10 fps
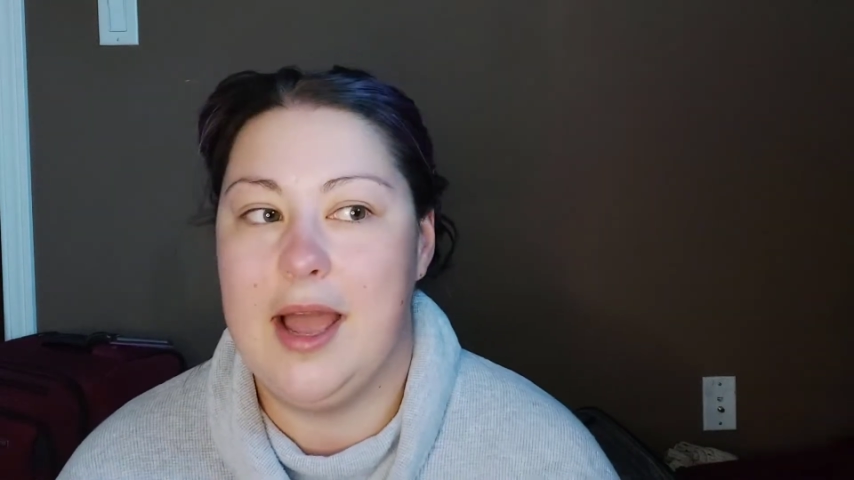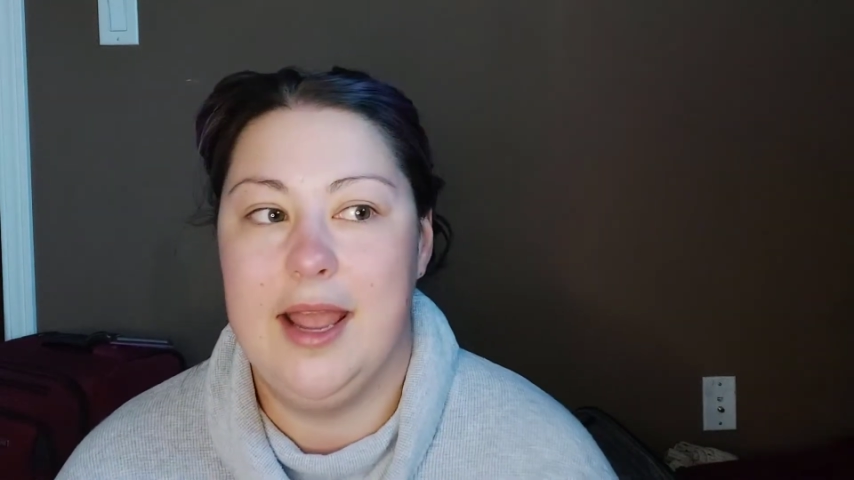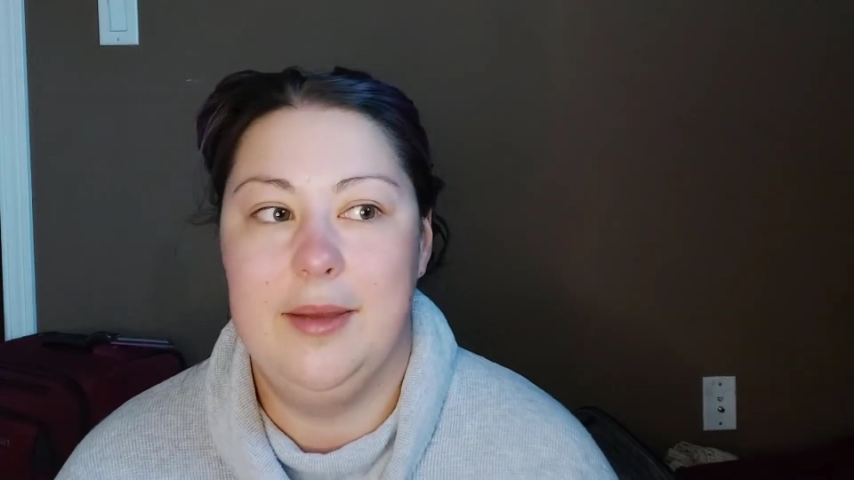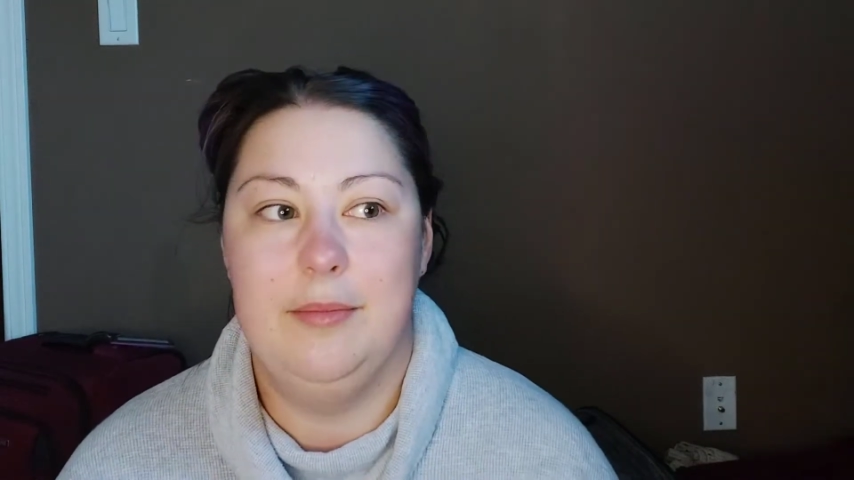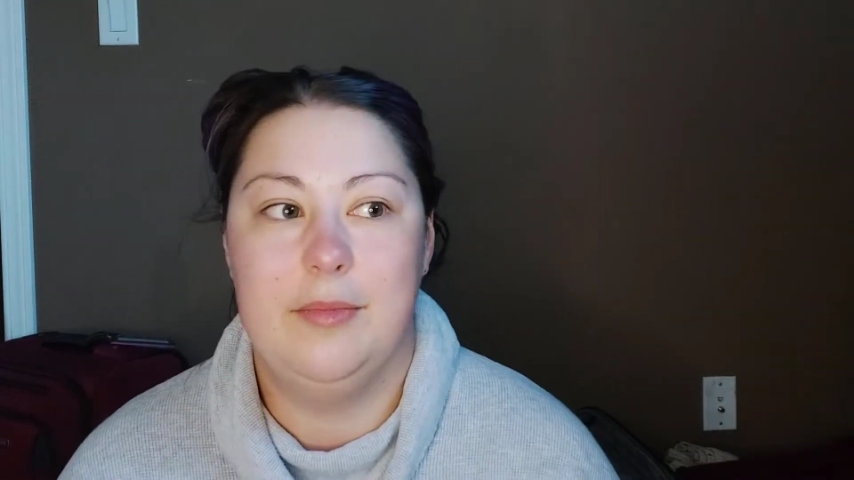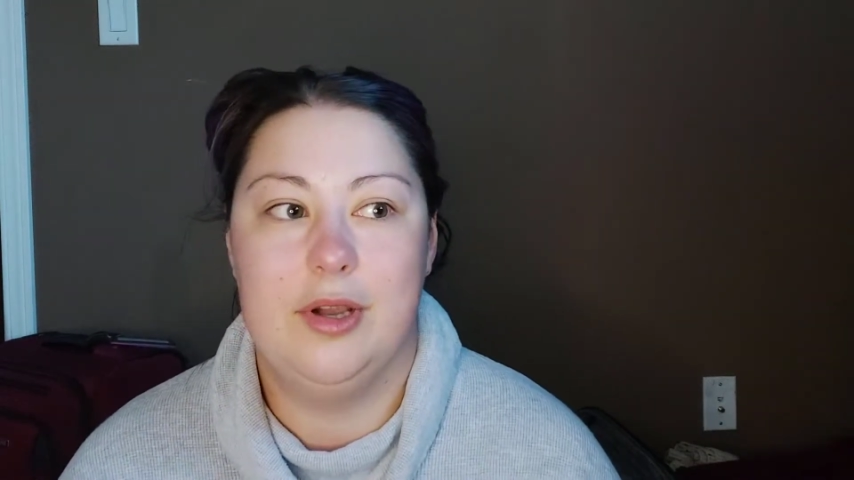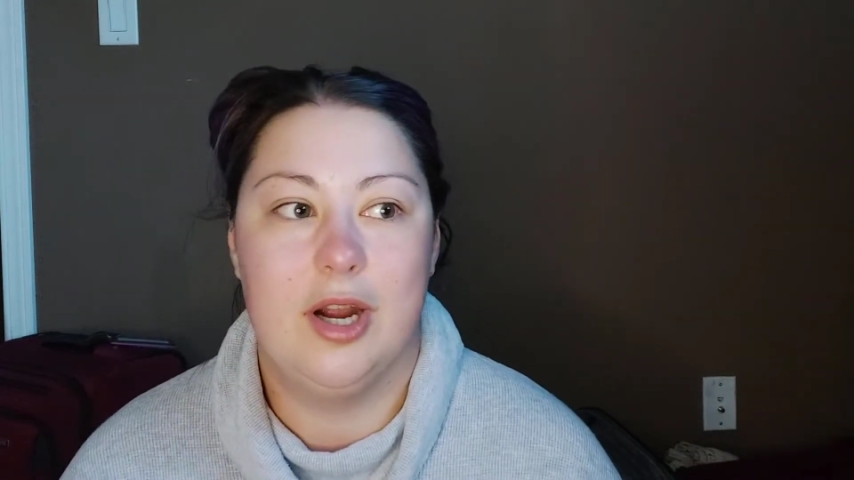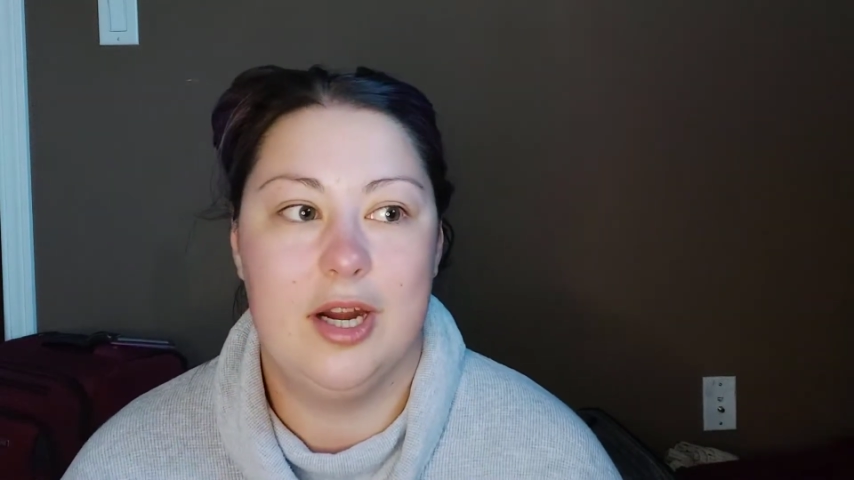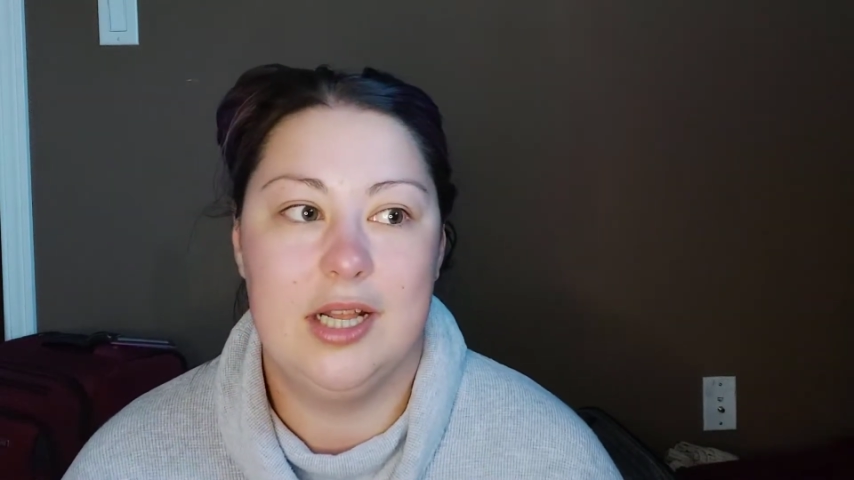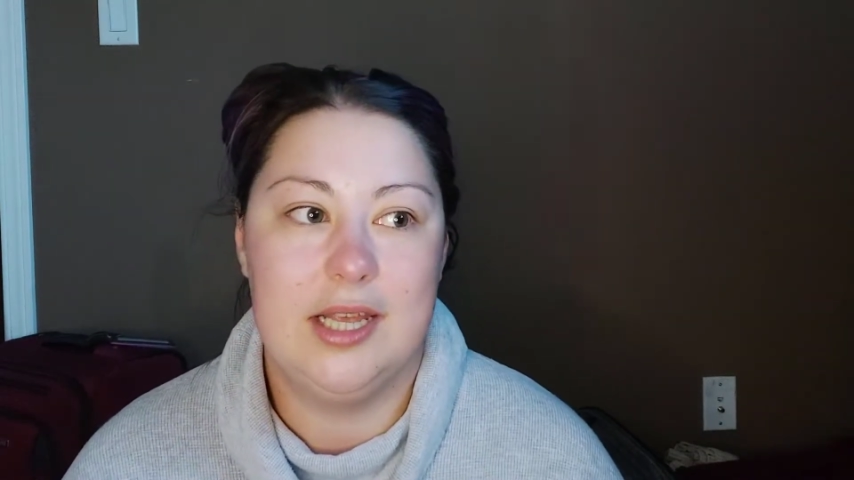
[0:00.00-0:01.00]
I'm
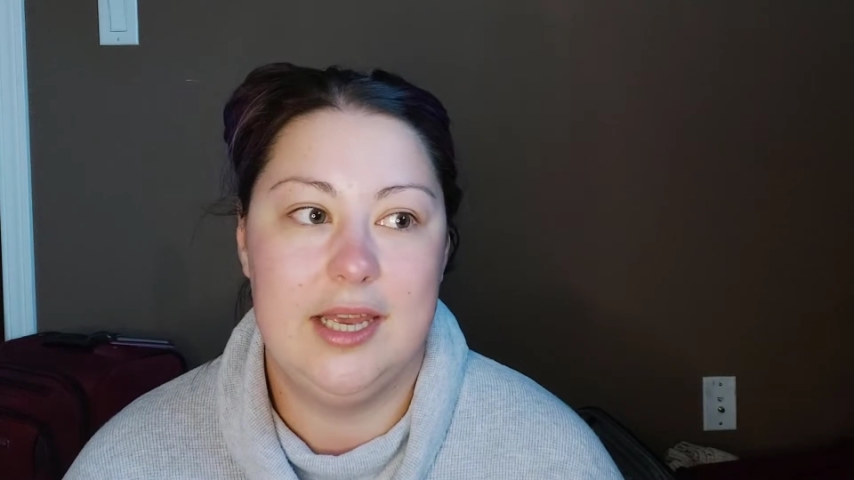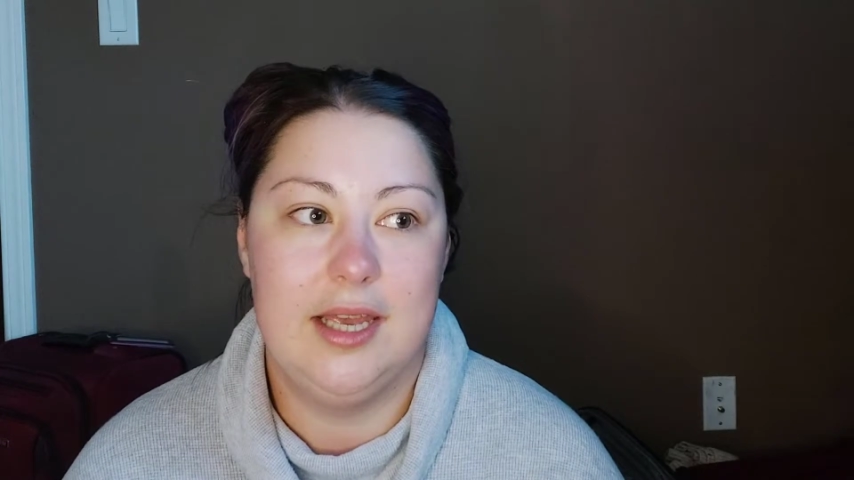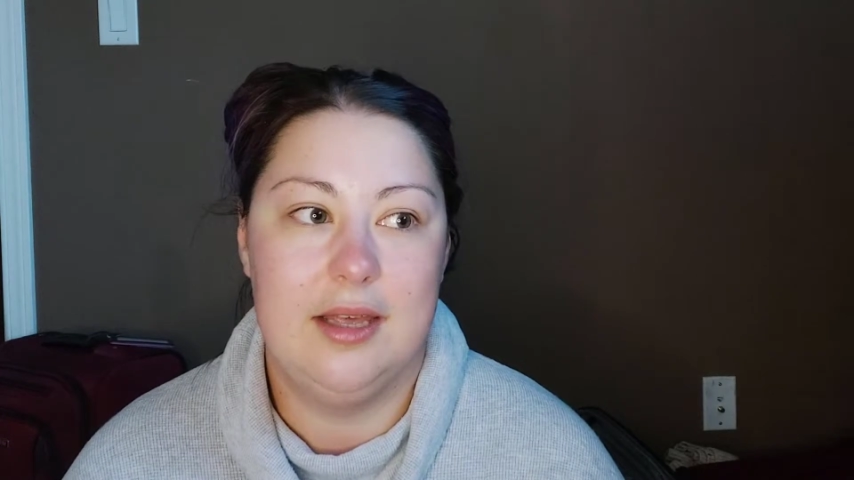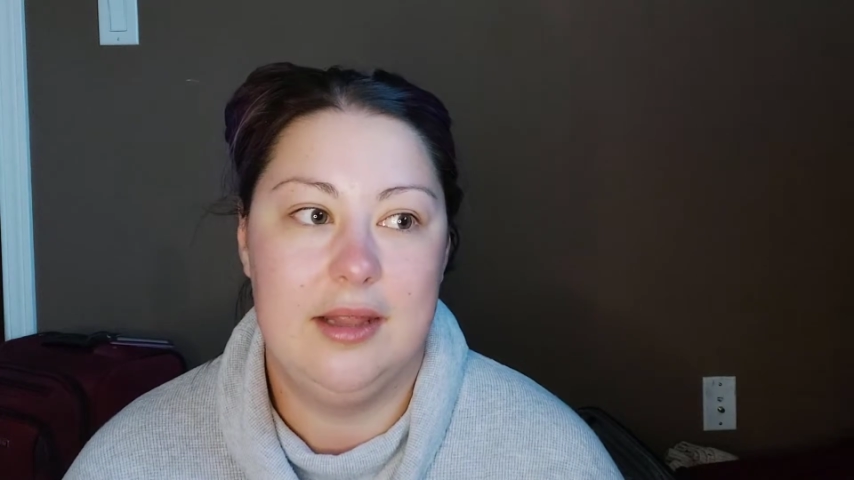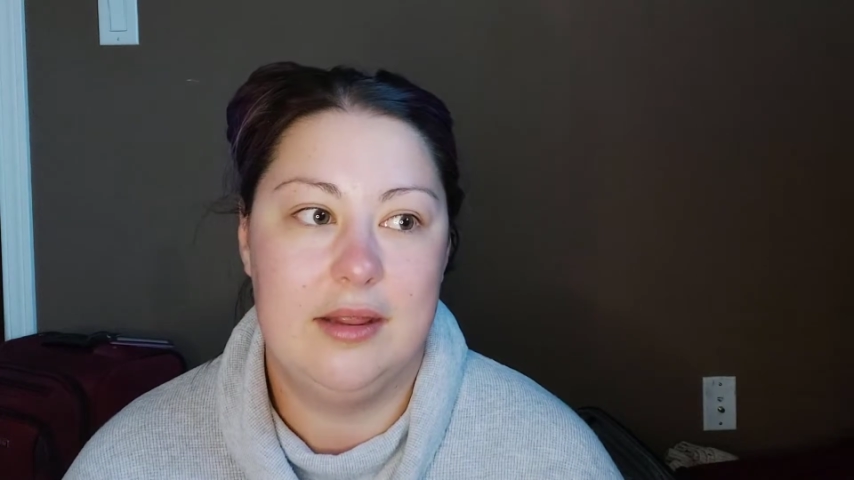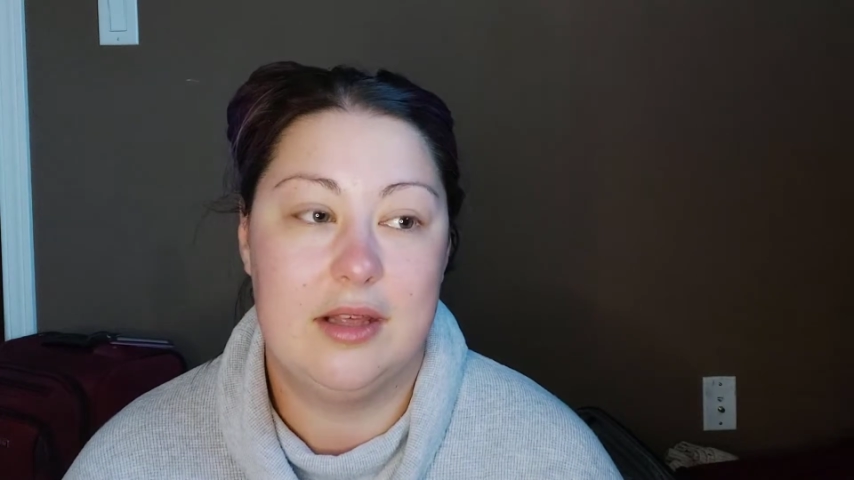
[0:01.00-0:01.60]
currently,